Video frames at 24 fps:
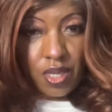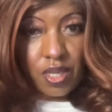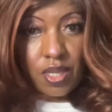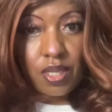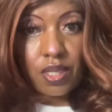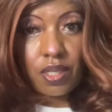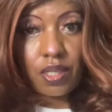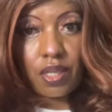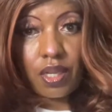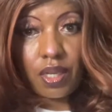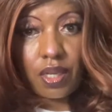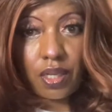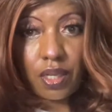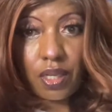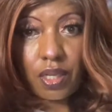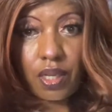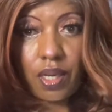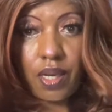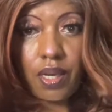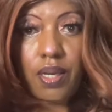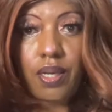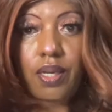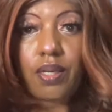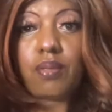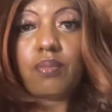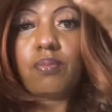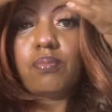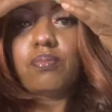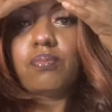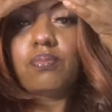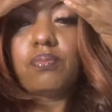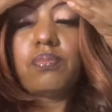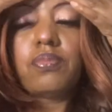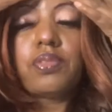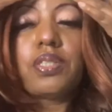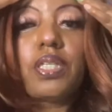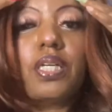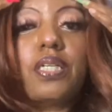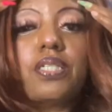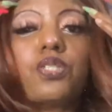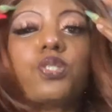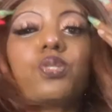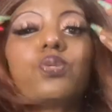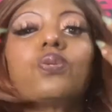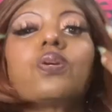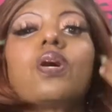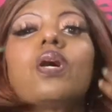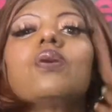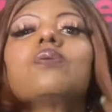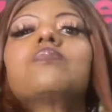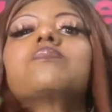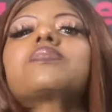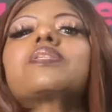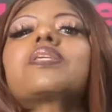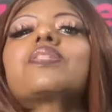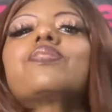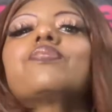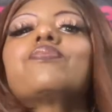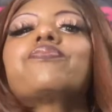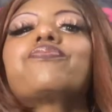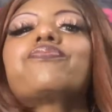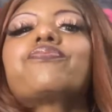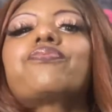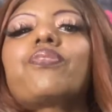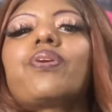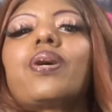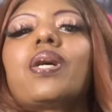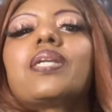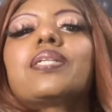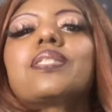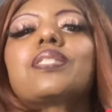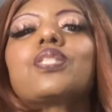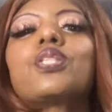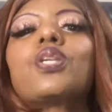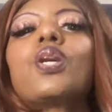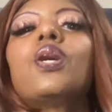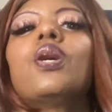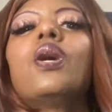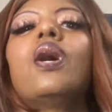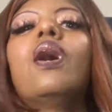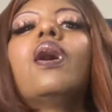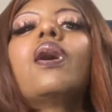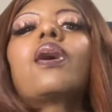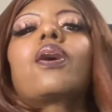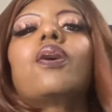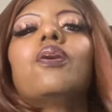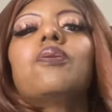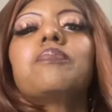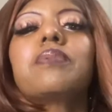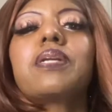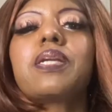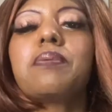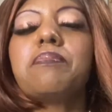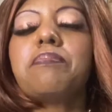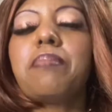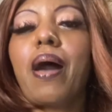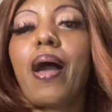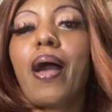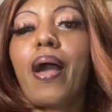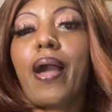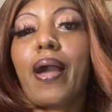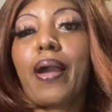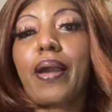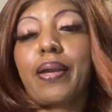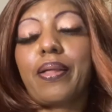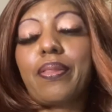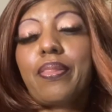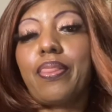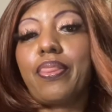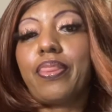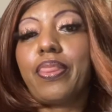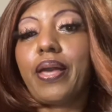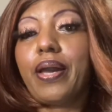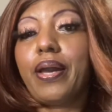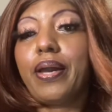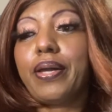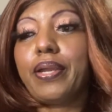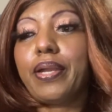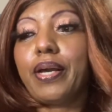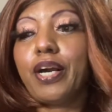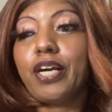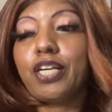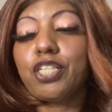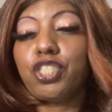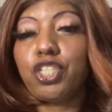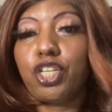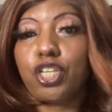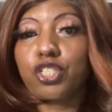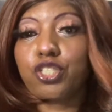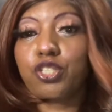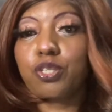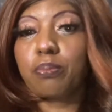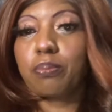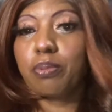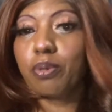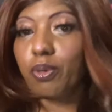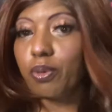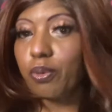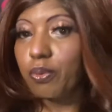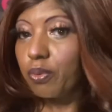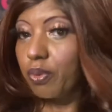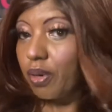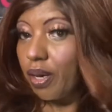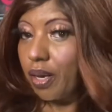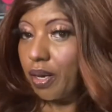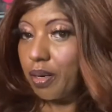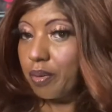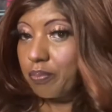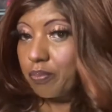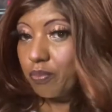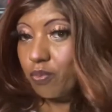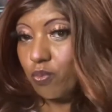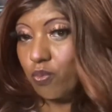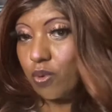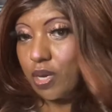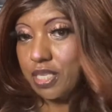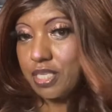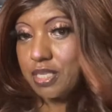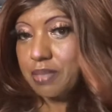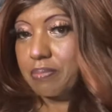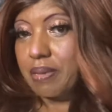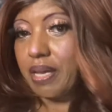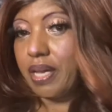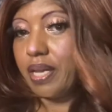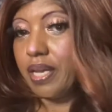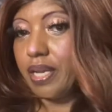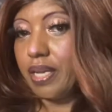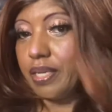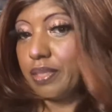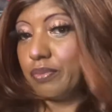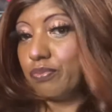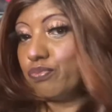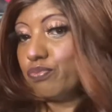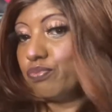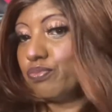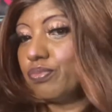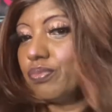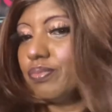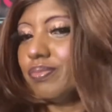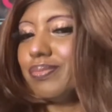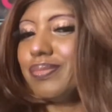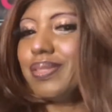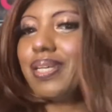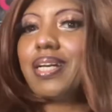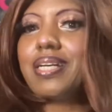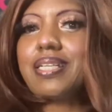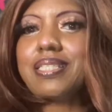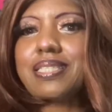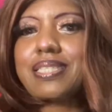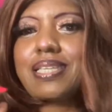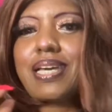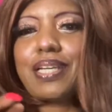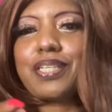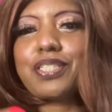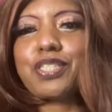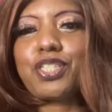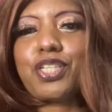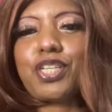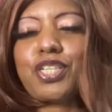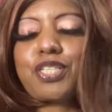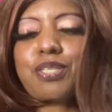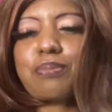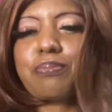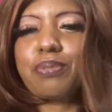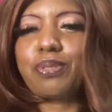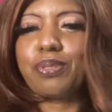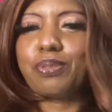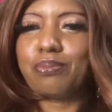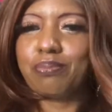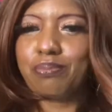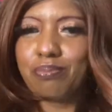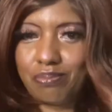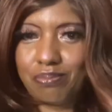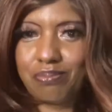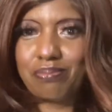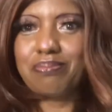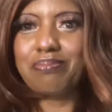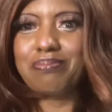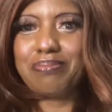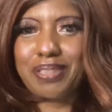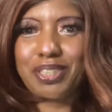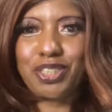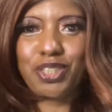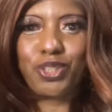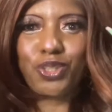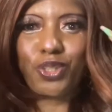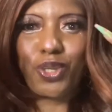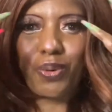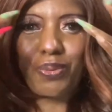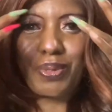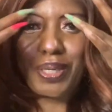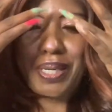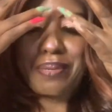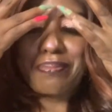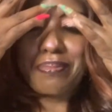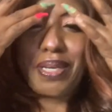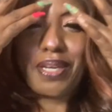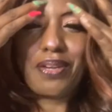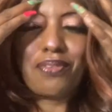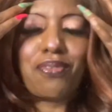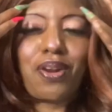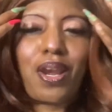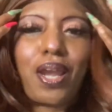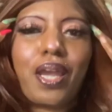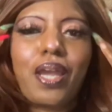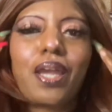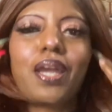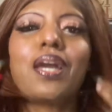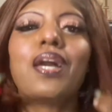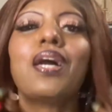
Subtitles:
Like, she has 2 combs in the front, comb in the back, that adjustable waistband. It's not adjustable, but you know what I mean, right?